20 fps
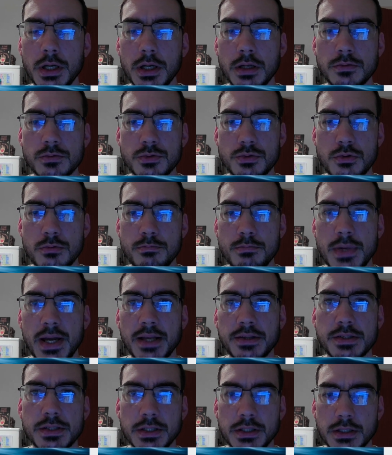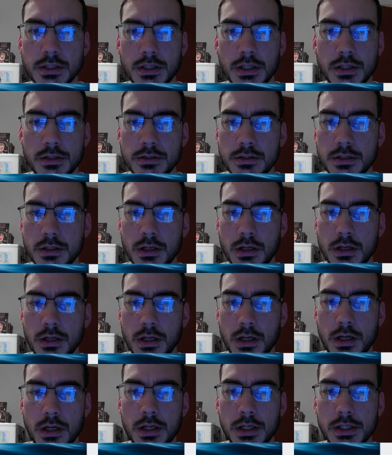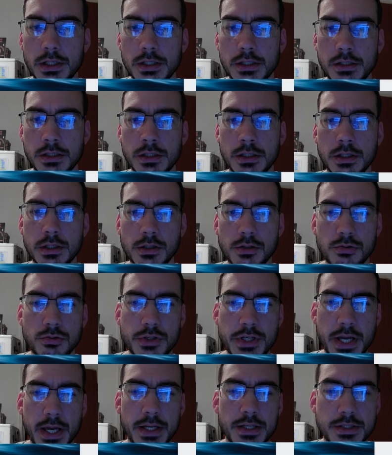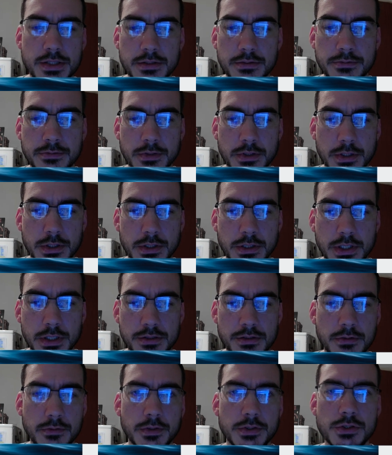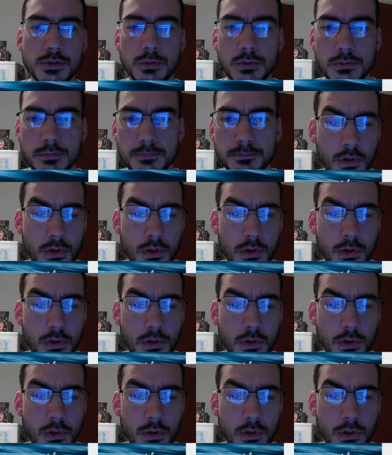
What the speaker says: dramatic and highly creative individual.